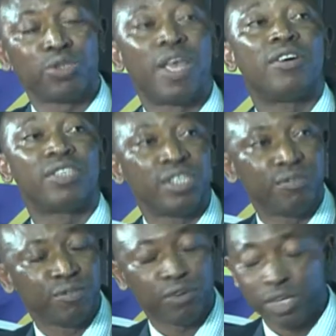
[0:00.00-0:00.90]
were
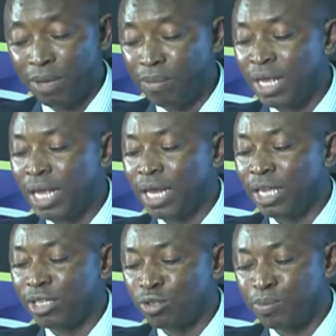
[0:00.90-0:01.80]
received for them,
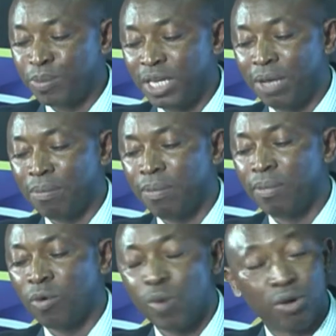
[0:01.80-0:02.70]
let us pay them
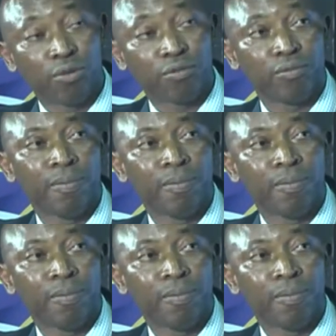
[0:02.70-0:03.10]
one-off.